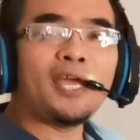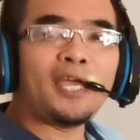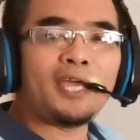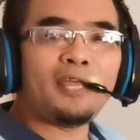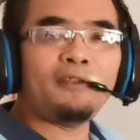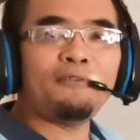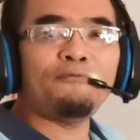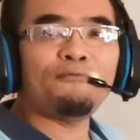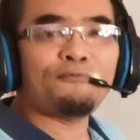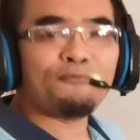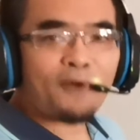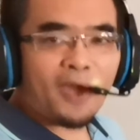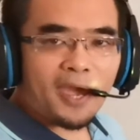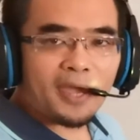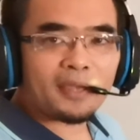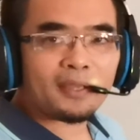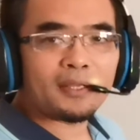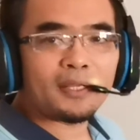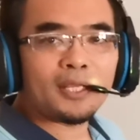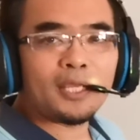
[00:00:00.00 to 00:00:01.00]
In
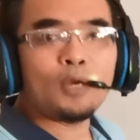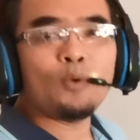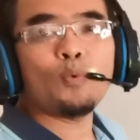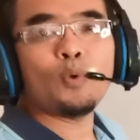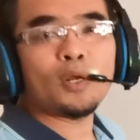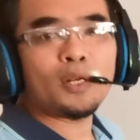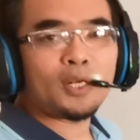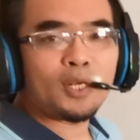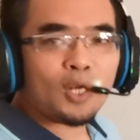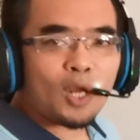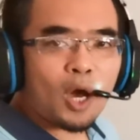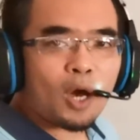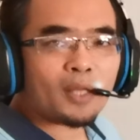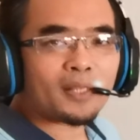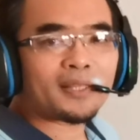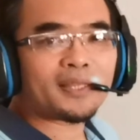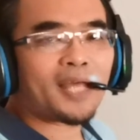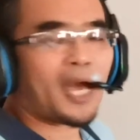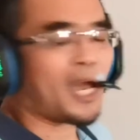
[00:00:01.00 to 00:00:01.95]
fact, it will not